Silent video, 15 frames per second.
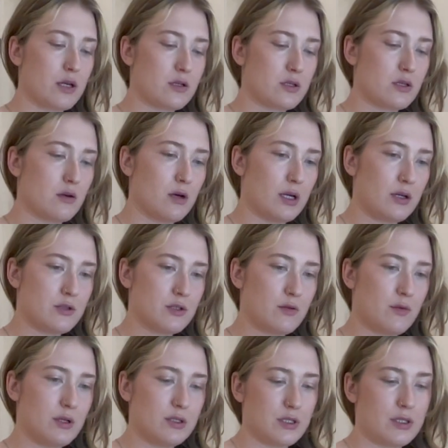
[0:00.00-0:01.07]
so I also
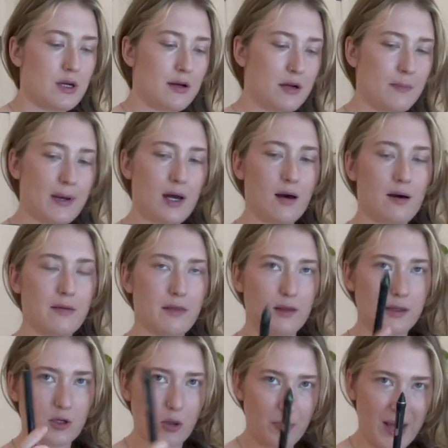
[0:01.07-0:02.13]
wanted to talk about the
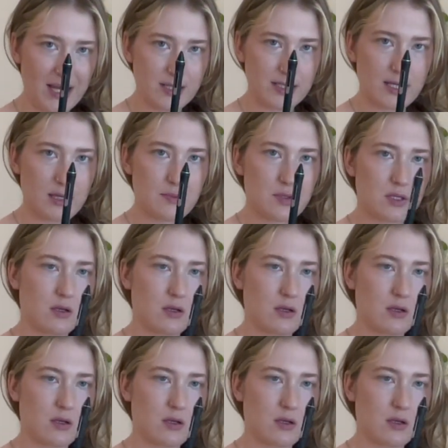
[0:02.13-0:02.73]
little pen tips,